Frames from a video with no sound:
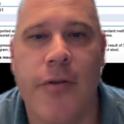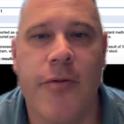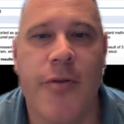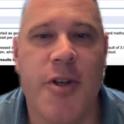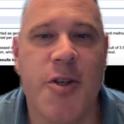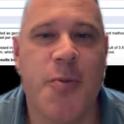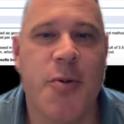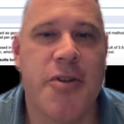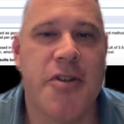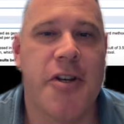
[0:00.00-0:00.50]

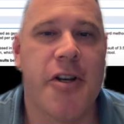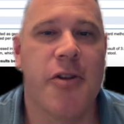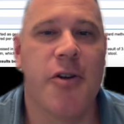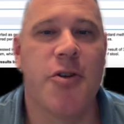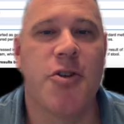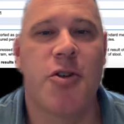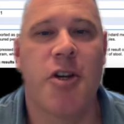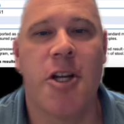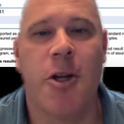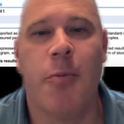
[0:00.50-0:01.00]
This
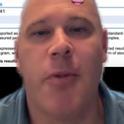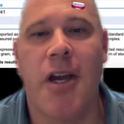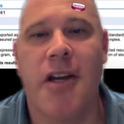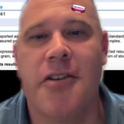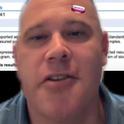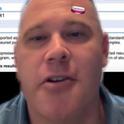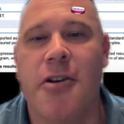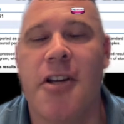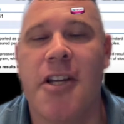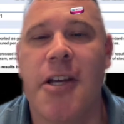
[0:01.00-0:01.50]
particular strain of
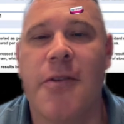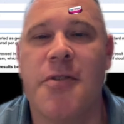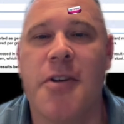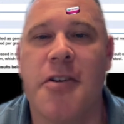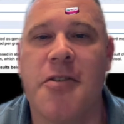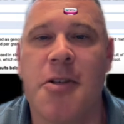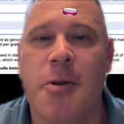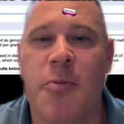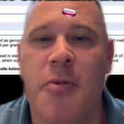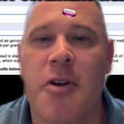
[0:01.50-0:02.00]
bacteria gives
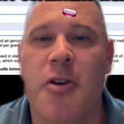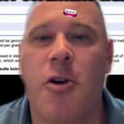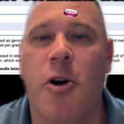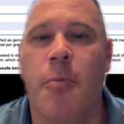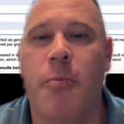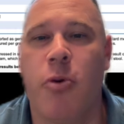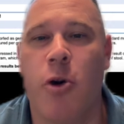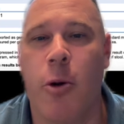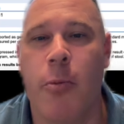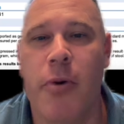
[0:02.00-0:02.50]
out something
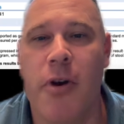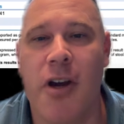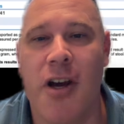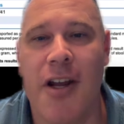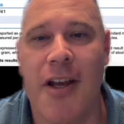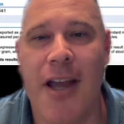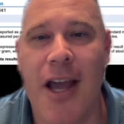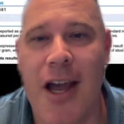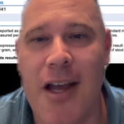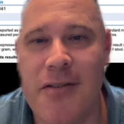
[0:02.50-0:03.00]
called
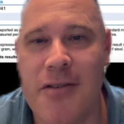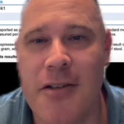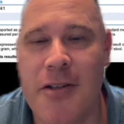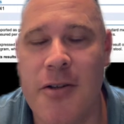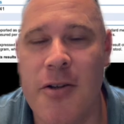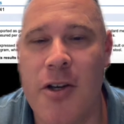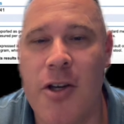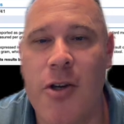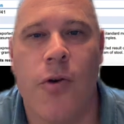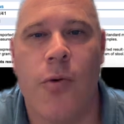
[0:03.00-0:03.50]
propionic
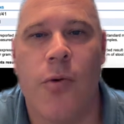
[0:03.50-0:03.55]
acid,